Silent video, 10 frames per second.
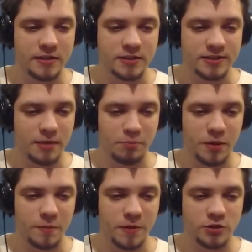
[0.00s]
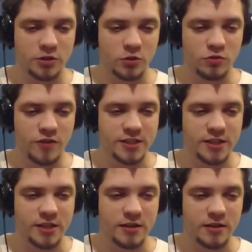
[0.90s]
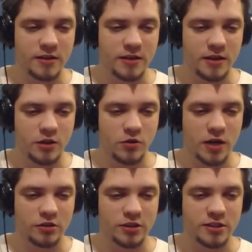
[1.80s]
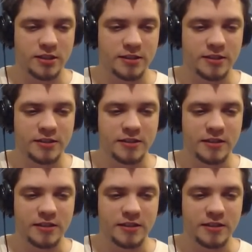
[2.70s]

Just some people are so crazy. I don't know how they did it.